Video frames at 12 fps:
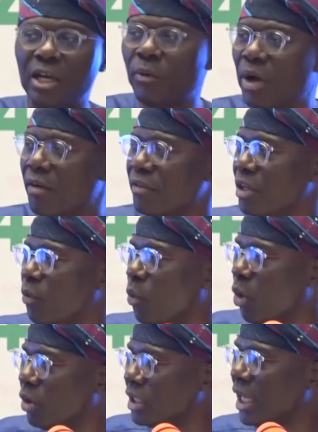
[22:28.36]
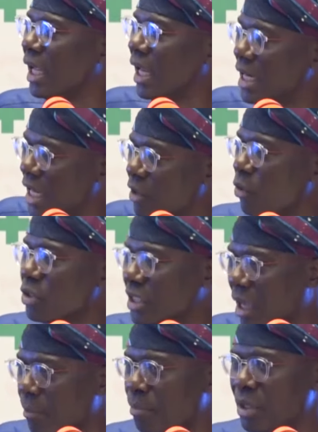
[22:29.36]
that we have in the world, Lagos
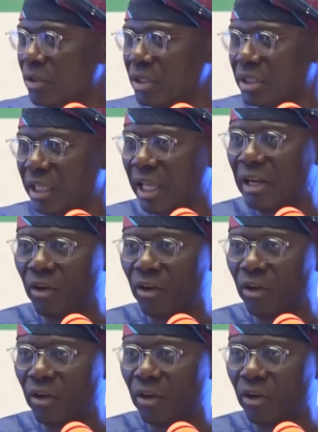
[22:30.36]
can build a